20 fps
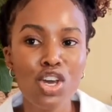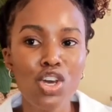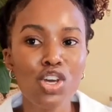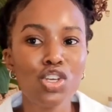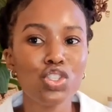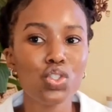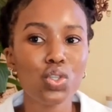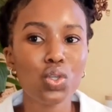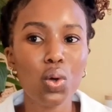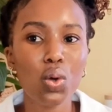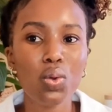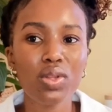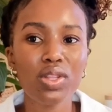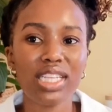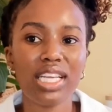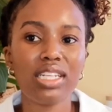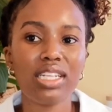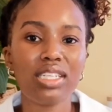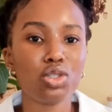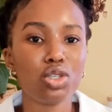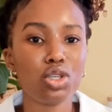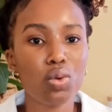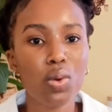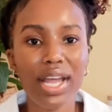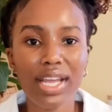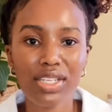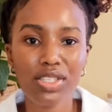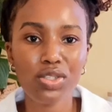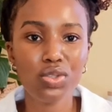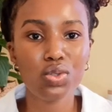so they'll
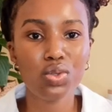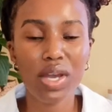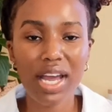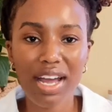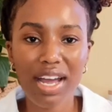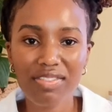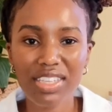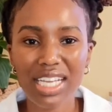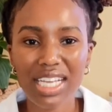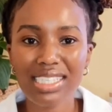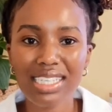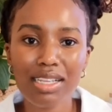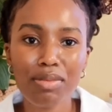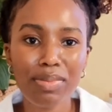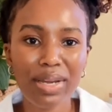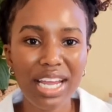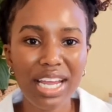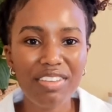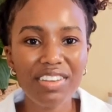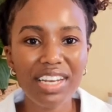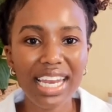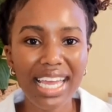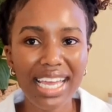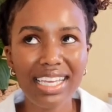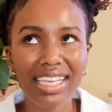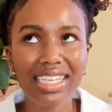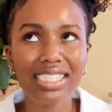require you to have that skill but i feel like